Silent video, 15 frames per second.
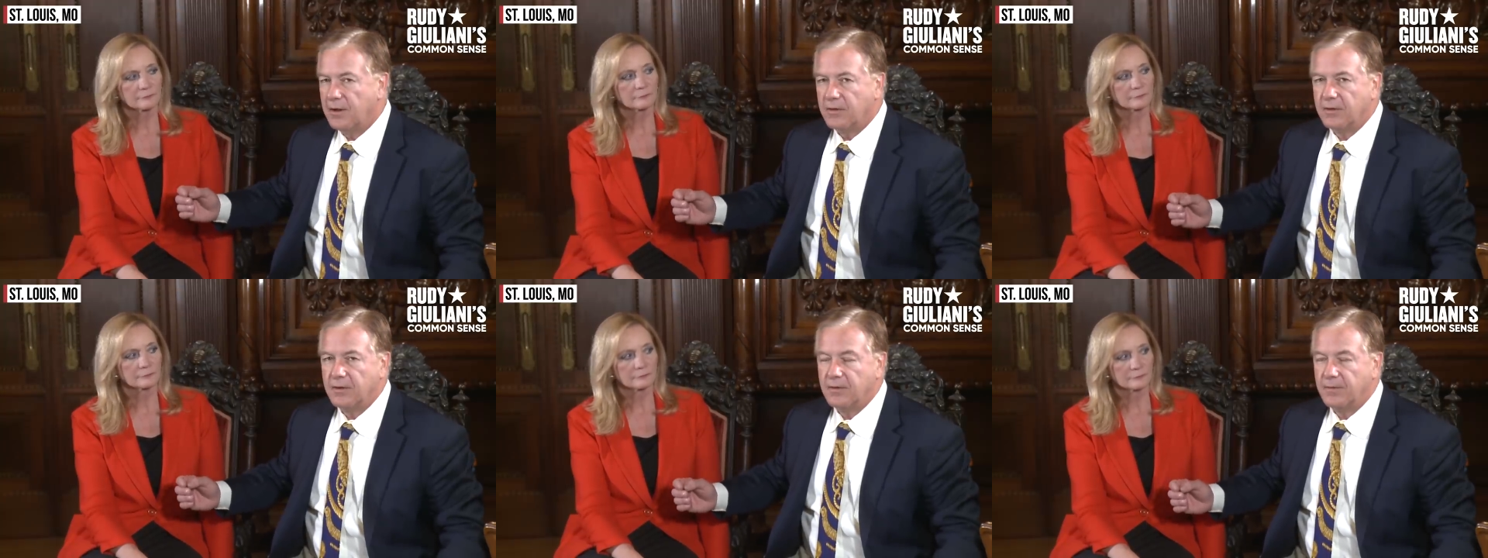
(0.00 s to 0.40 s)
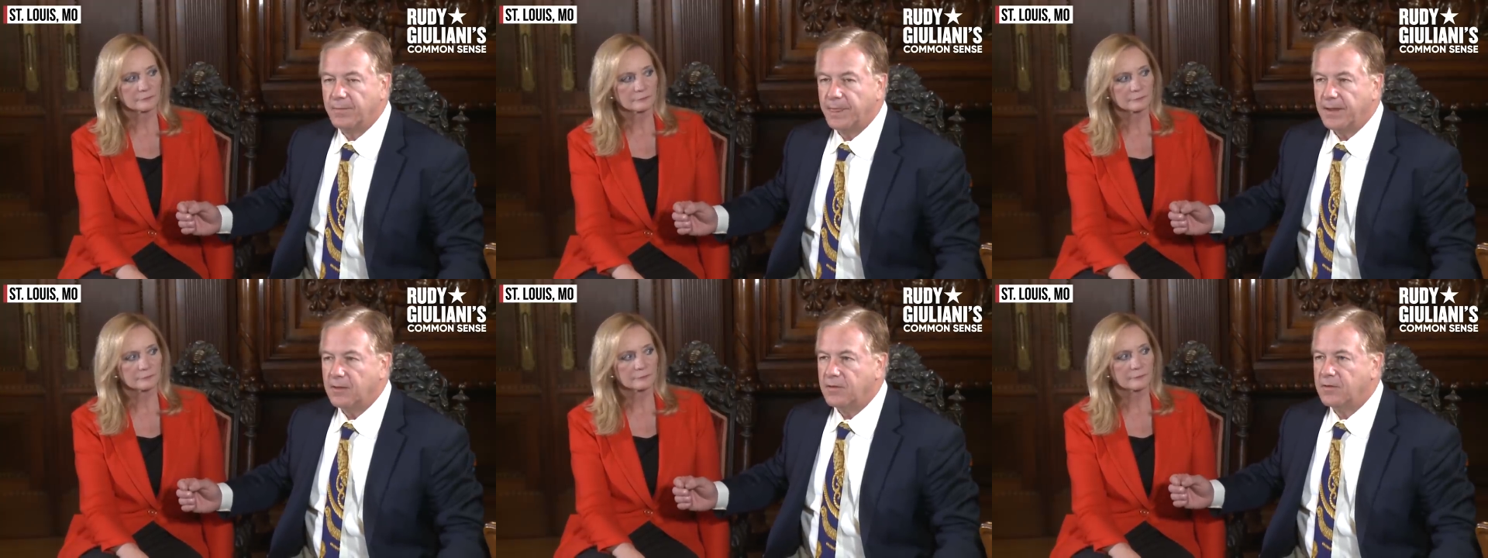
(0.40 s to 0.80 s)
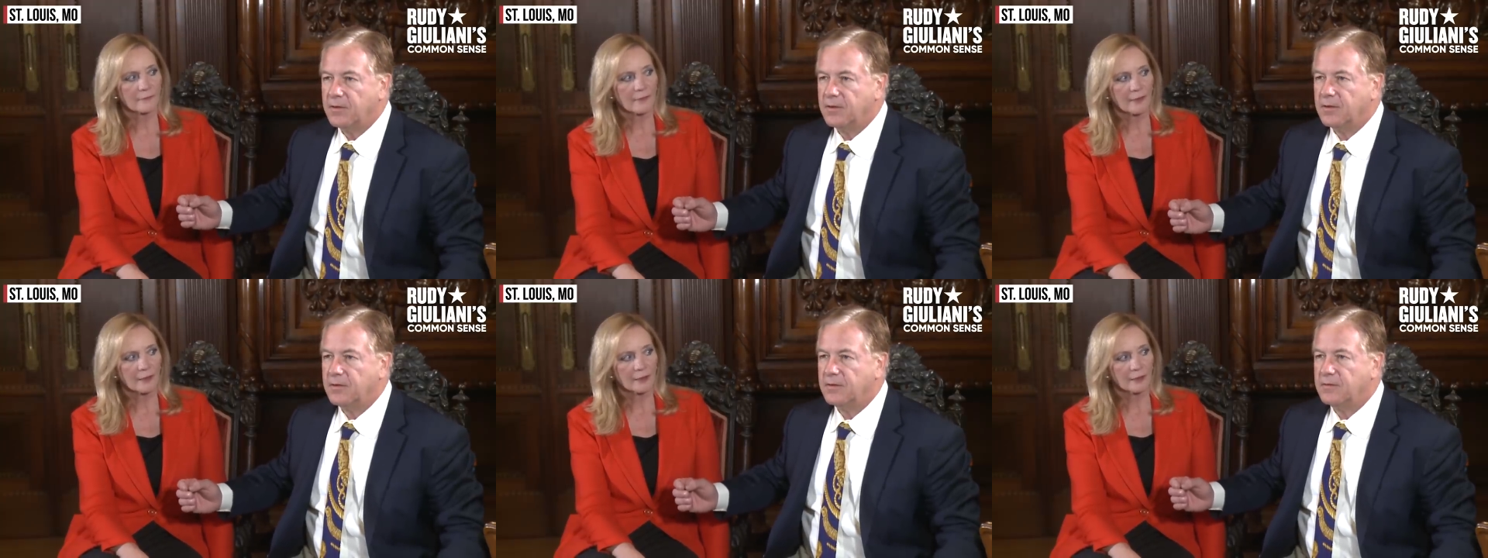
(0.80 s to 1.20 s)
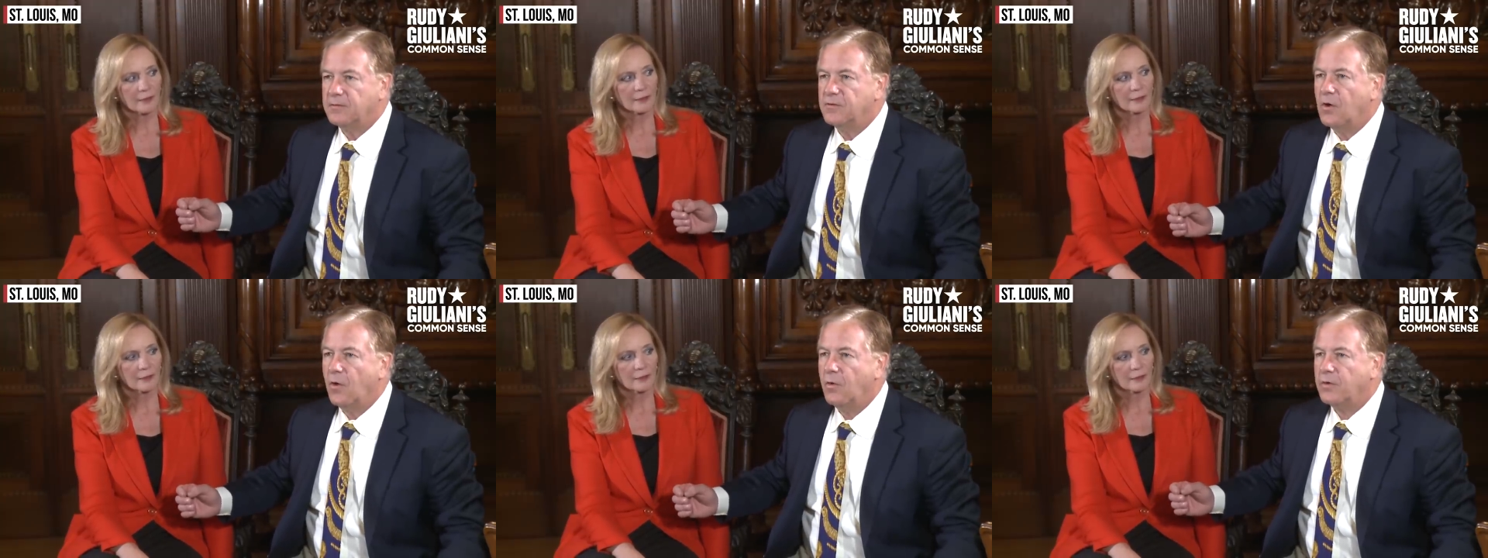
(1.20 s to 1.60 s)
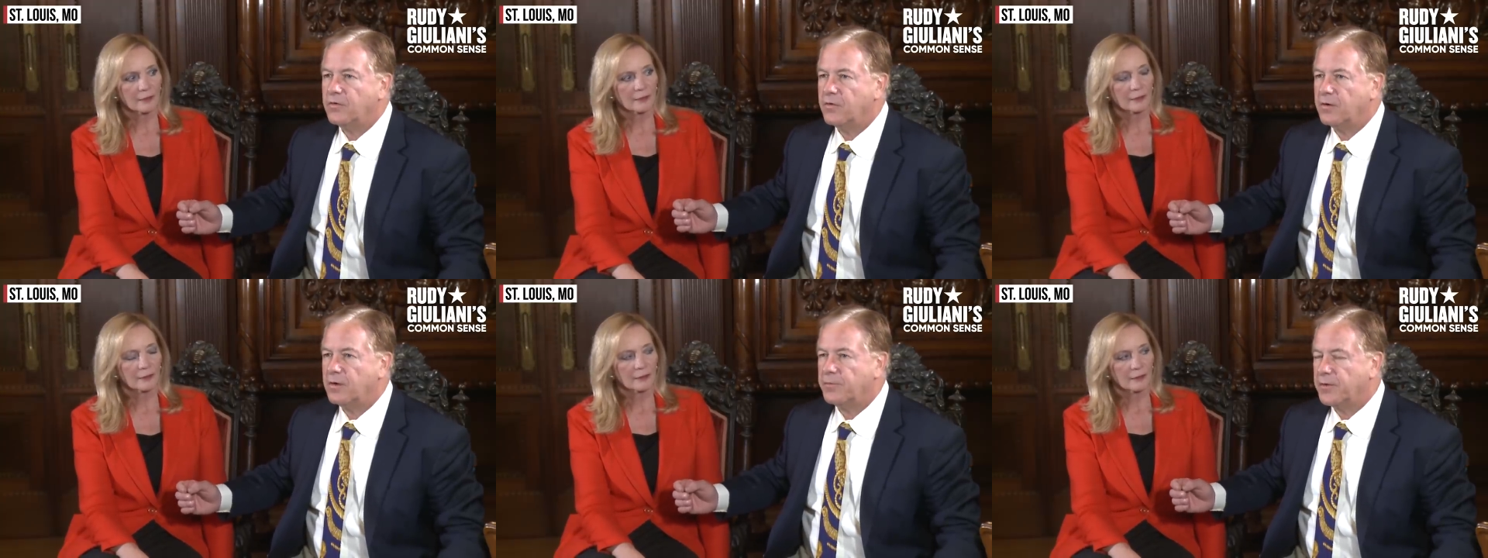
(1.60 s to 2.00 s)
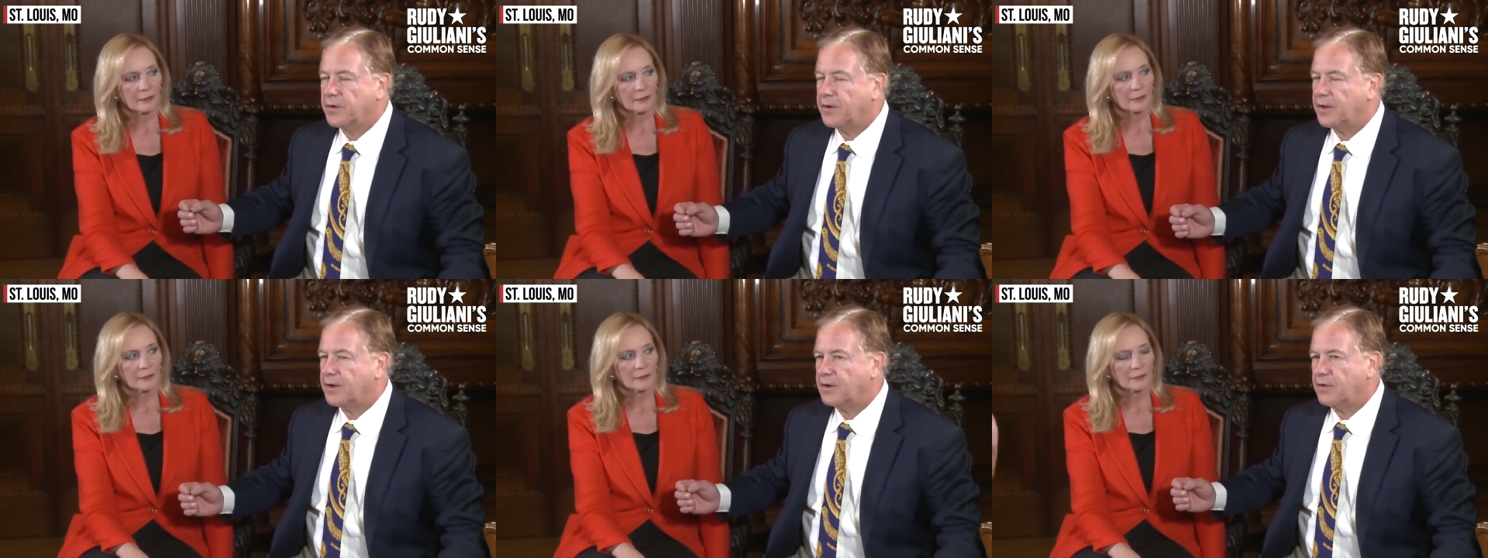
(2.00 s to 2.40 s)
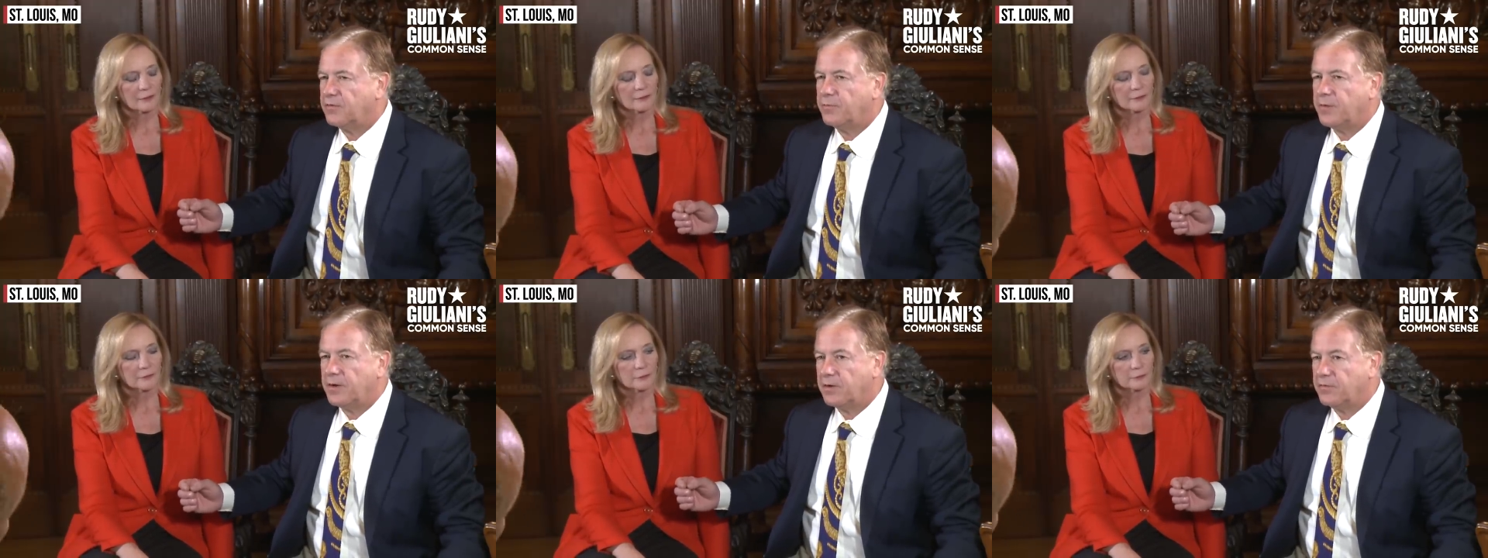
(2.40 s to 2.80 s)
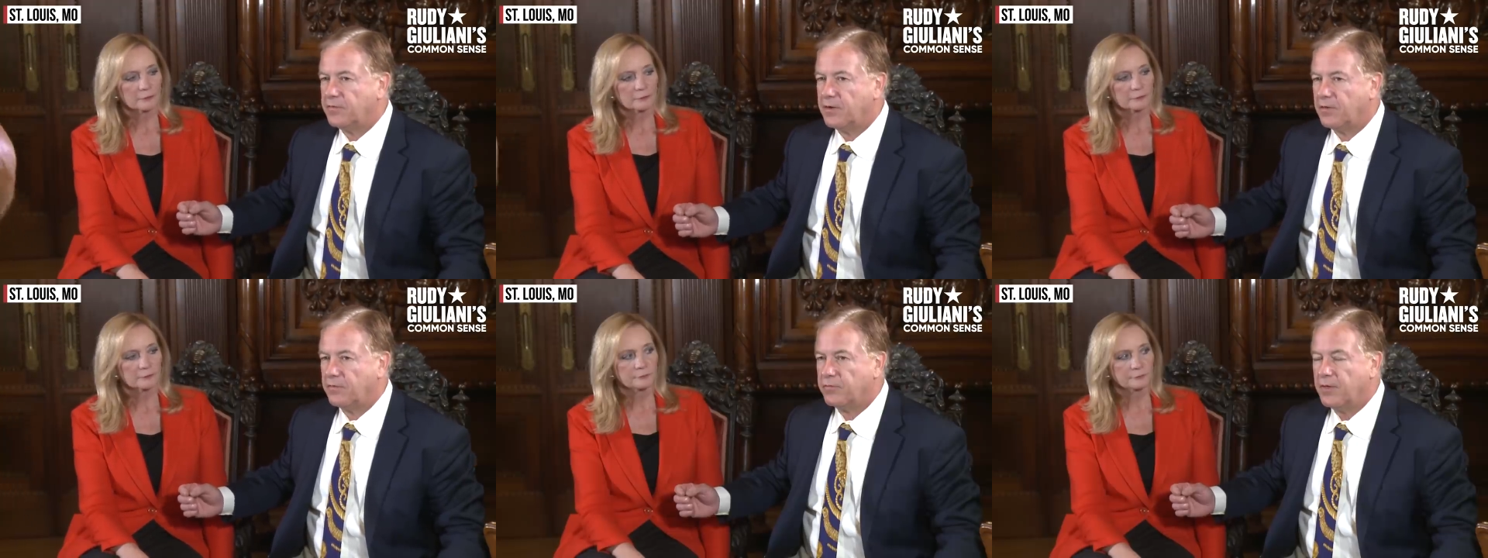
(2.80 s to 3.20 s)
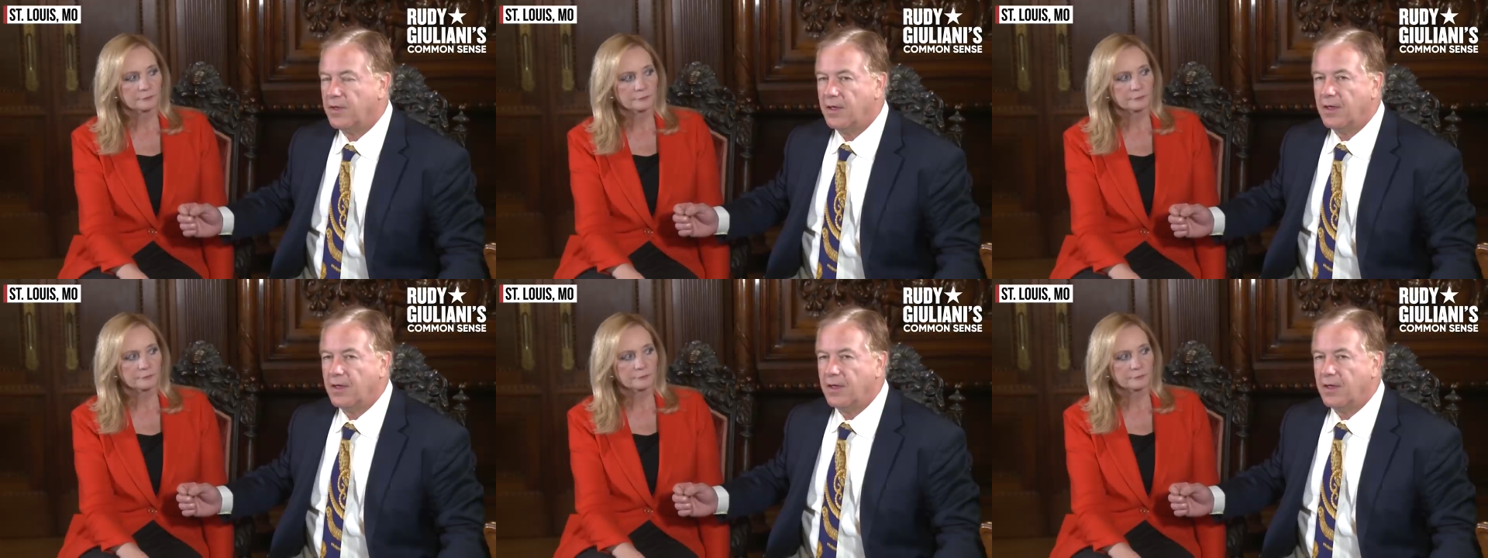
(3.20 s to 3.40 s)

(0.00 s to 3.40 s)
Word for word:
Speaker 1: The the no one's going to protect us but ourselves.